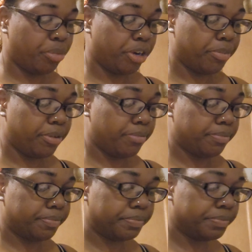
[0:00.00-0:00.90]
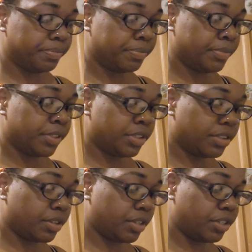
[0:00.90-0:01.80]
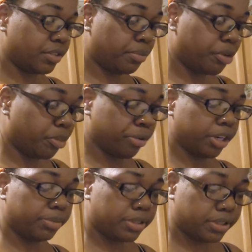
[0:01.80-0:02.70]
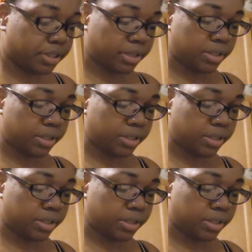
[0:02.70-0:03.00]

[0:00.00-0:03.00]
prepping. So these are meal prepped.